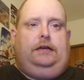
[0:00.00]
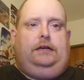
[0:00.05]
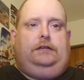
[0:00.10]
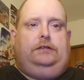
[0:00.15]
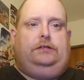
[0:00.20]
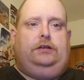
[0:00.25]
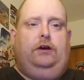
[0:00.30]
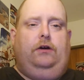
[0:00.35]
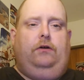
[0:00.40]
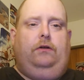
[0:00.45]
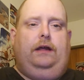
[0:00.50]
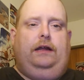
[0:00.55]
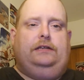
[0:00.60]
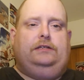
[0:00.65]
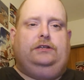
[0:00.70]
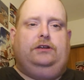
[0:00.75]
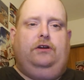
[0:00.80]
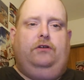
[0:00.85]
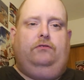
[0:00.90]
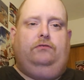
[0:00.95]
So
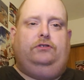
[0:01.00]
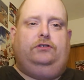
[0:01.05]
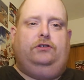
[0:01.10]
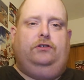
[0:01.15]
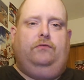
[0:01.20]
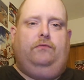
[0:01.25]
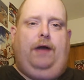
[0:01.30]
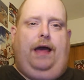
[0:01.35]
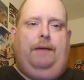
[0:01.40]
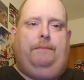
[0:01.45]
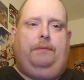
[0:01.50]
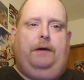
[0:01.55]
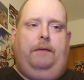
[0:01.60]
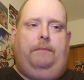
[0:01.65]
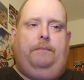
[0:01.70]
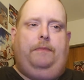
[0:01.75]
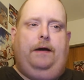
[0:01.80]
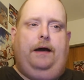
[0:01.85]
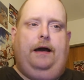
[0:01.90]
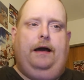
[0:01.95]
let's go to the wrap
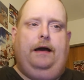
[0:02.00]
up.